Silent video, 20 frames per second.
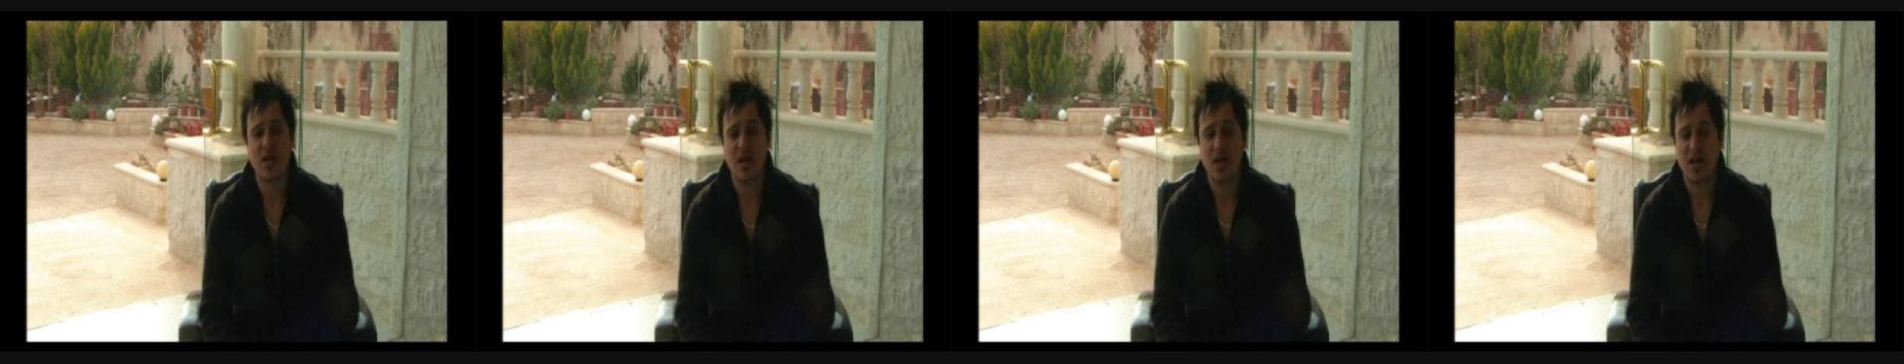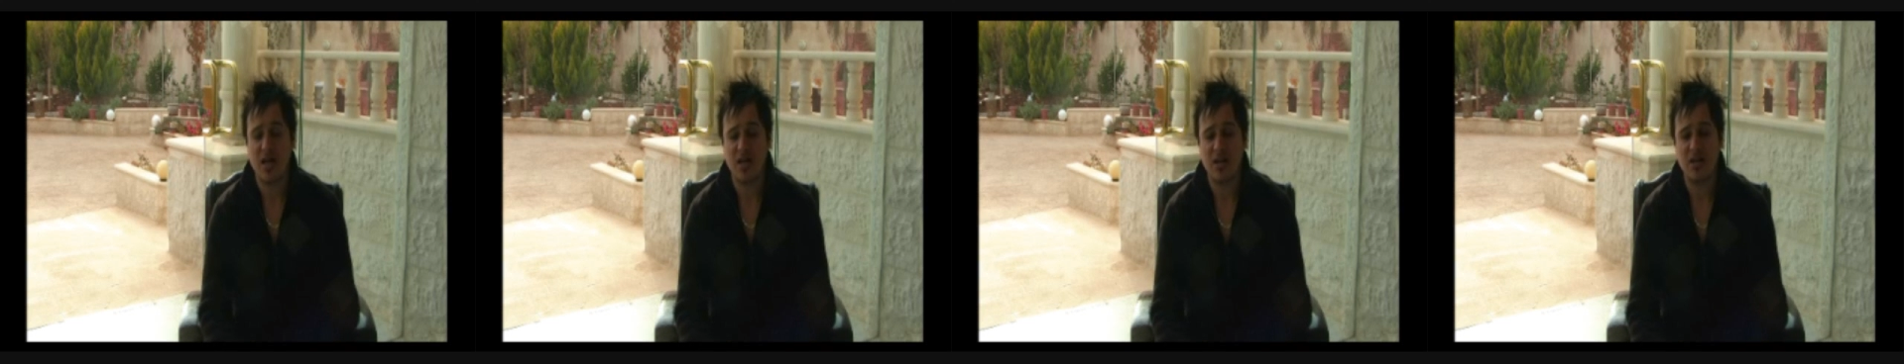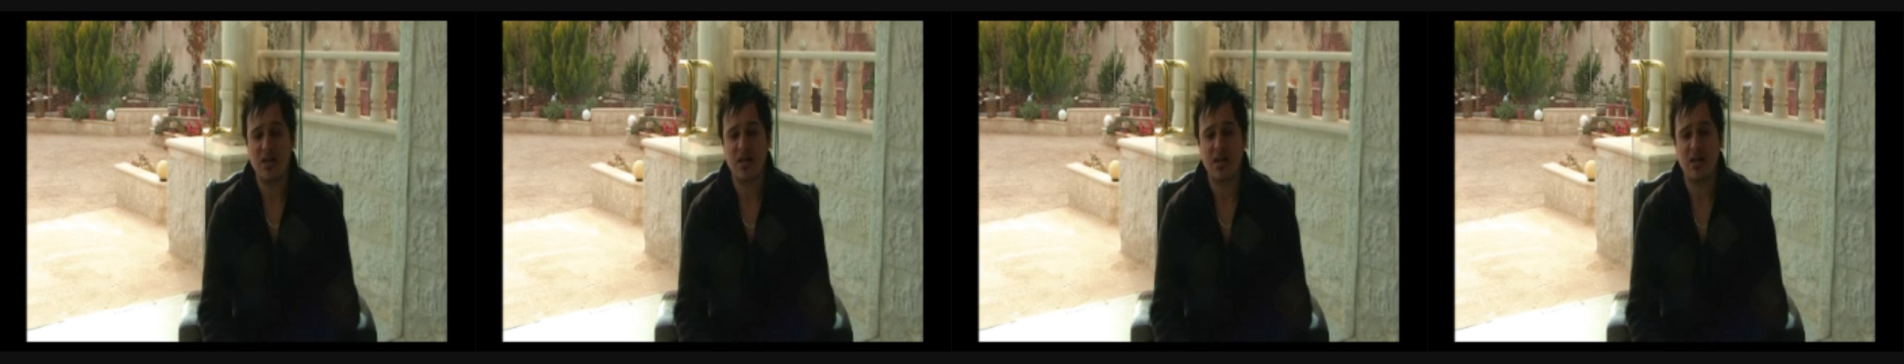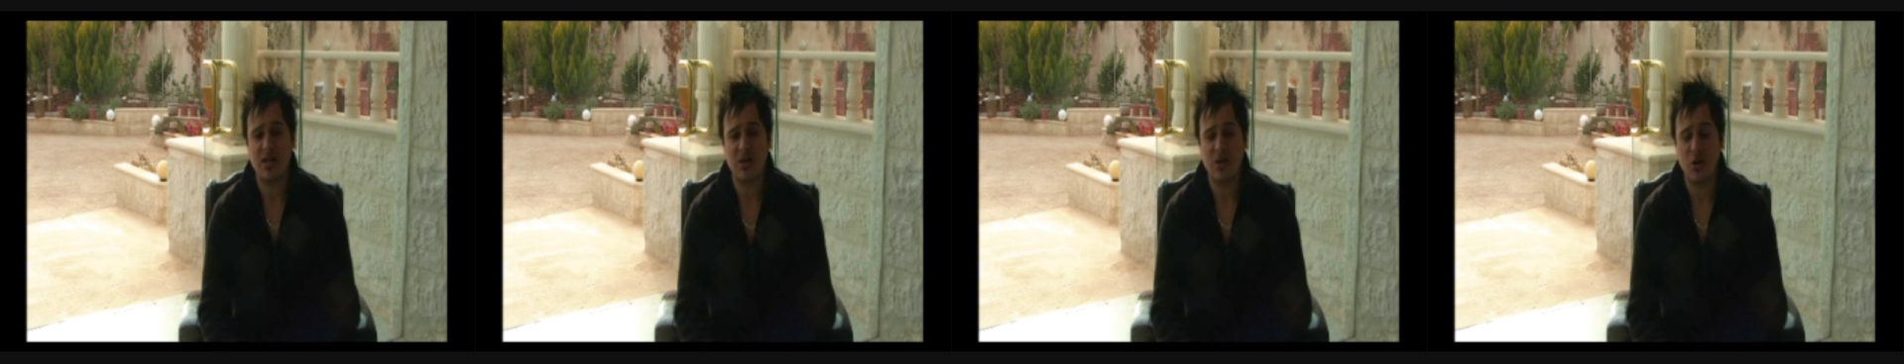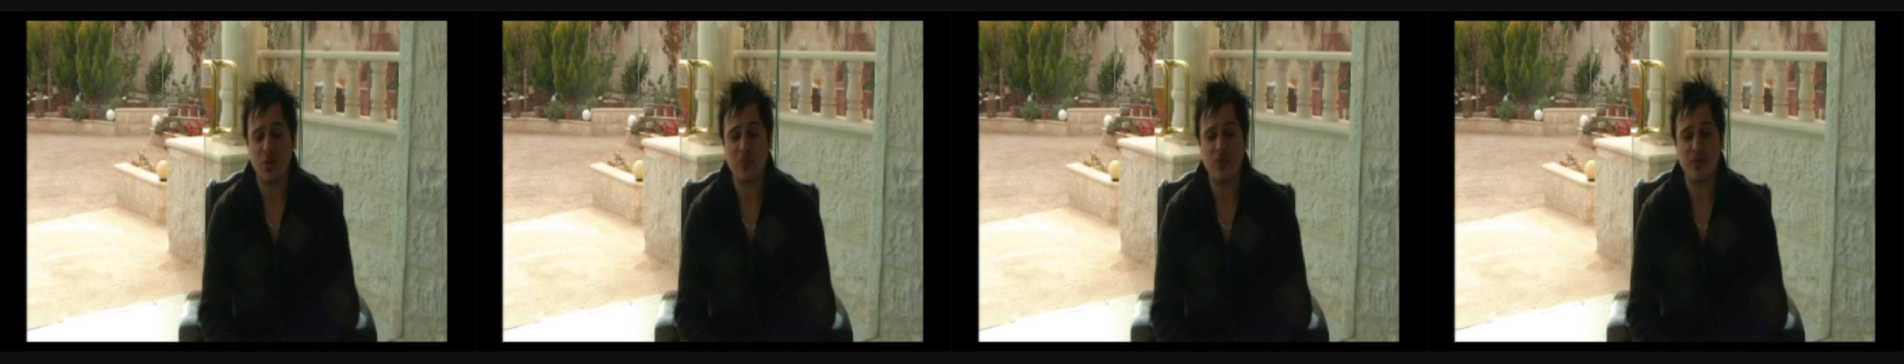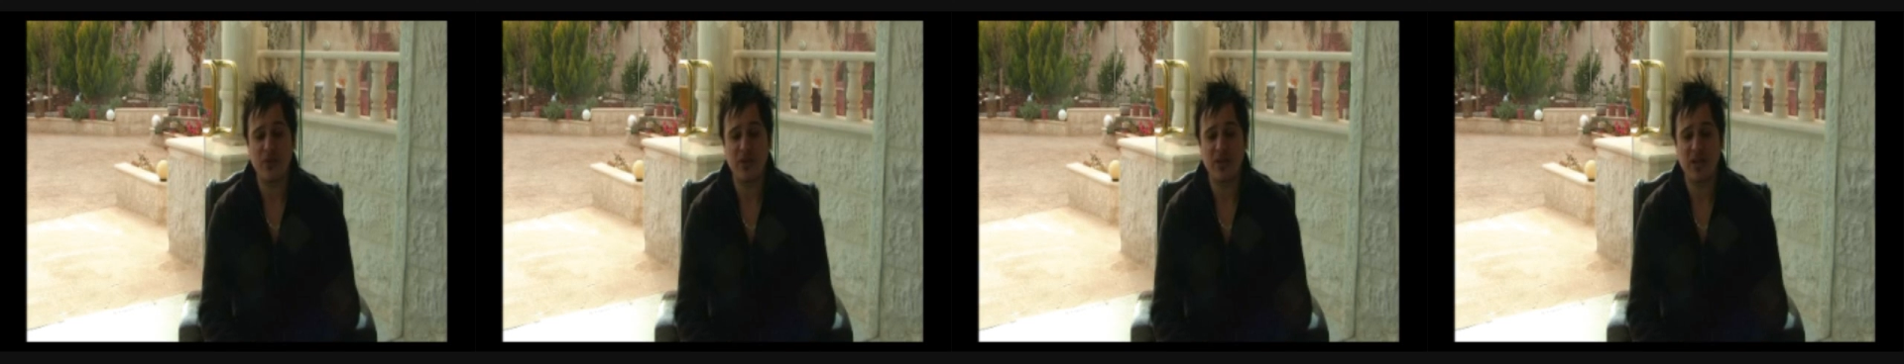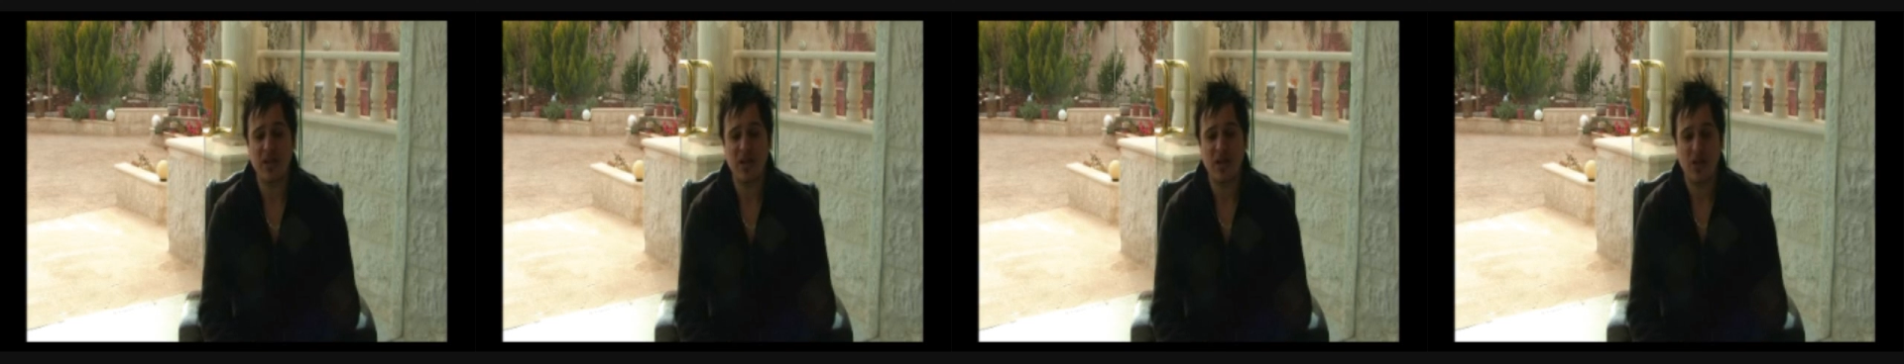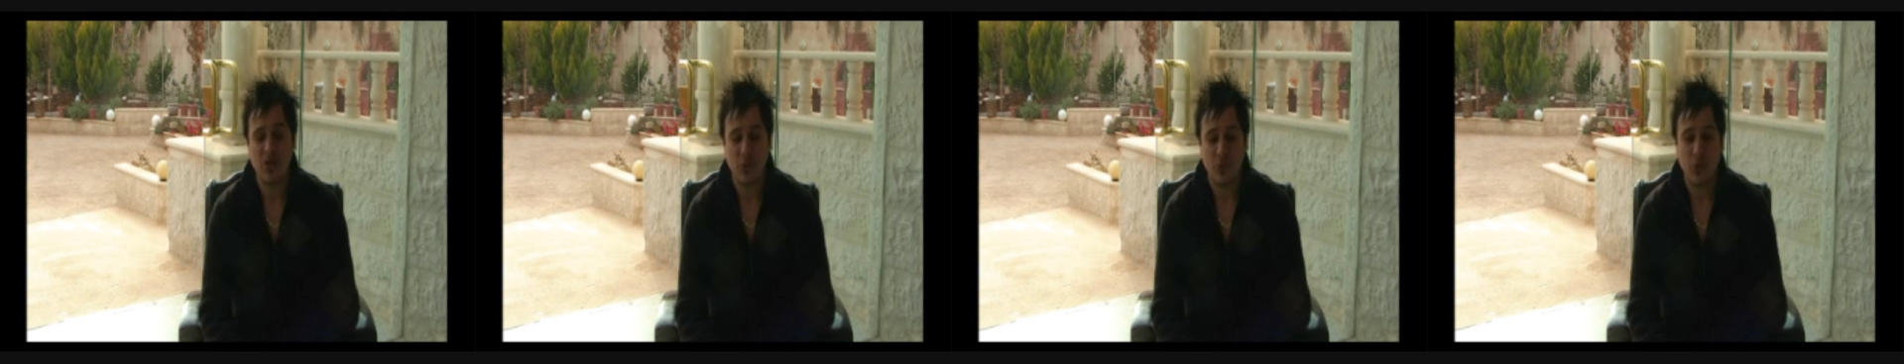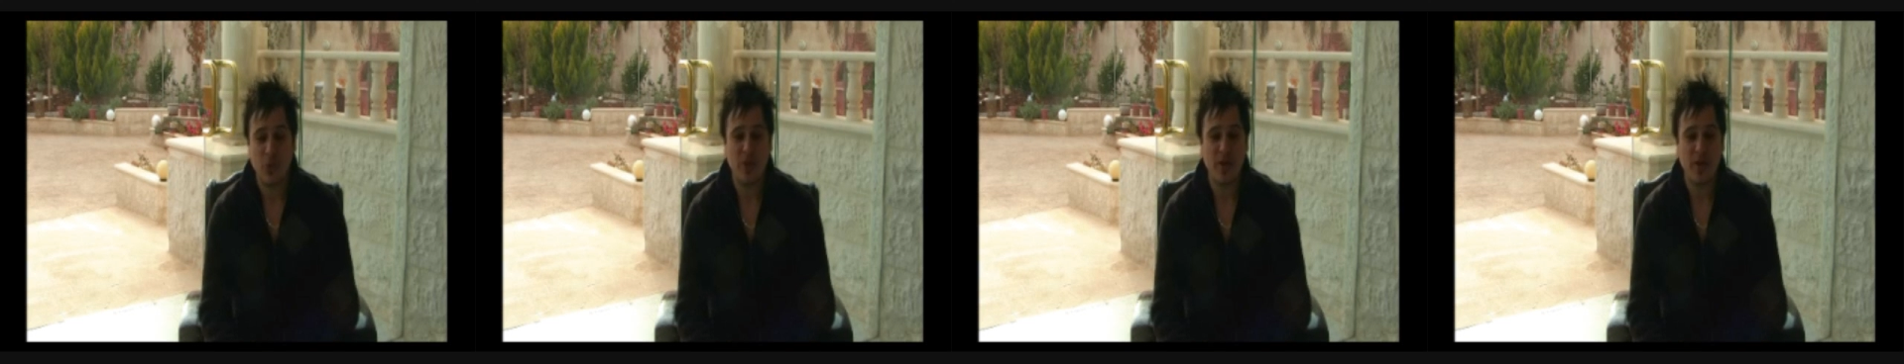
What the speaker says: and hopefully we'll